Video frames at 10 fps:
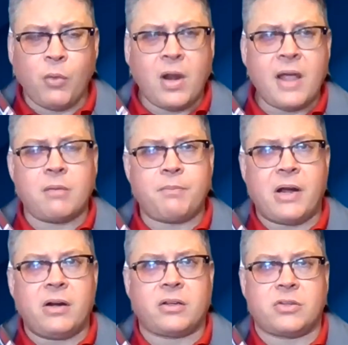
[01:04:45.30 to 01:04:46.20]
When I
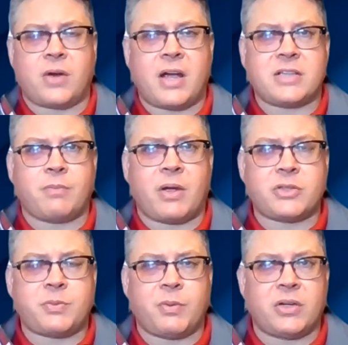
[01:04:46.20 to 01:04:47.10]
compare and contrast my
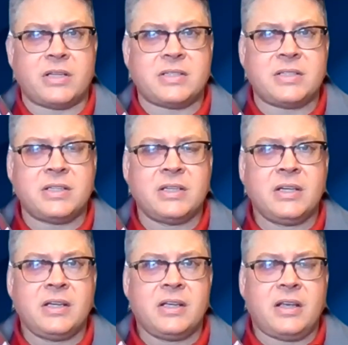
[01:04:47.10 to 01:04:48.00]
experience
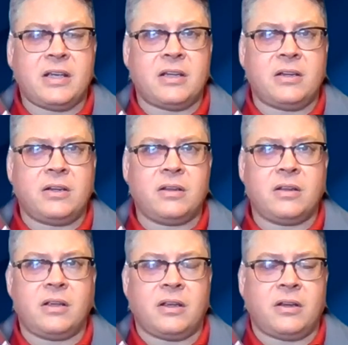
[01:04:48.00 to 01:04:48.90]
in,
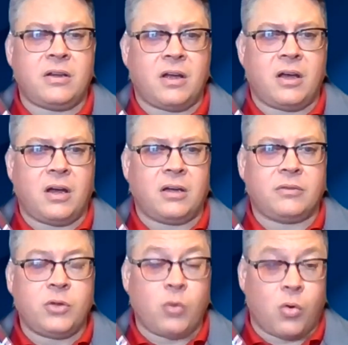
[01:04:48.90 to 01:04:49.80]
in
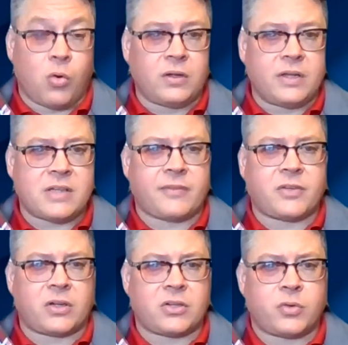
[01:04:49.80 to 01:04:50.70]
New Orleans
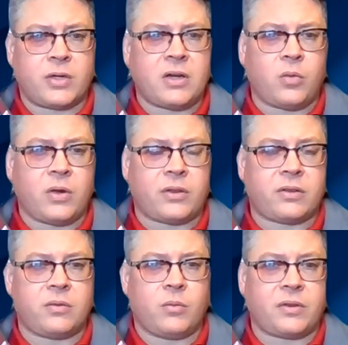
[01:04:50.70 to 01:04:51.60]
after Katrina
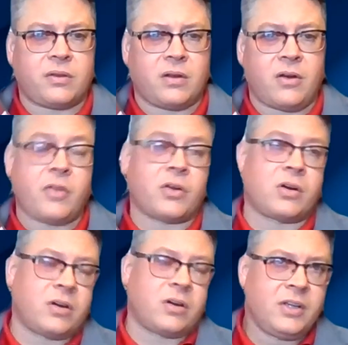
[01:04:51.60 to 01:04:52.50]
with, with
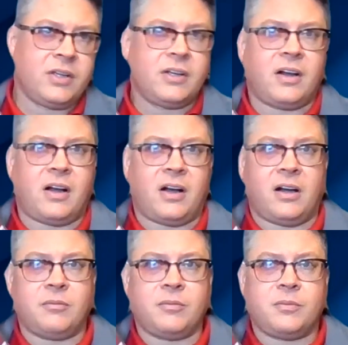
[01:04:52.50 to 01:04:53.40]
another
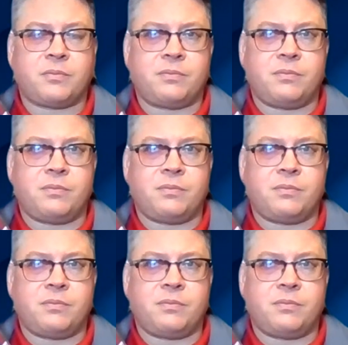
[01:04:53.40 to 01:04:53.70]
um,